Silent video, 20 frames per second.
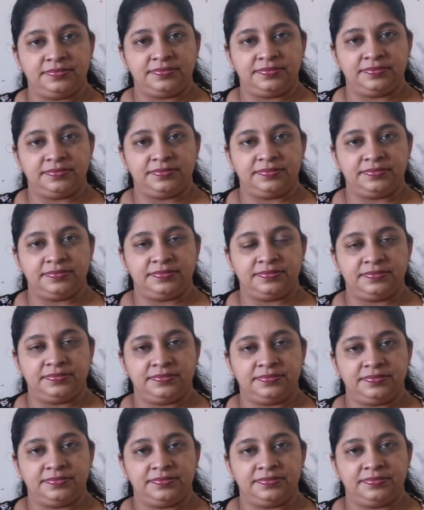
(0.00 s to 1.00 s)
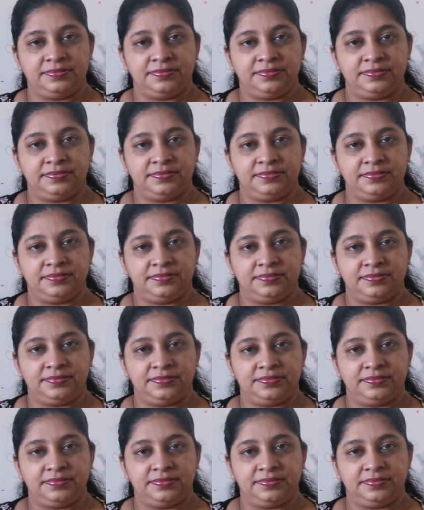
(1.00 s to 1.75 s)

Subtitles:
[no speech]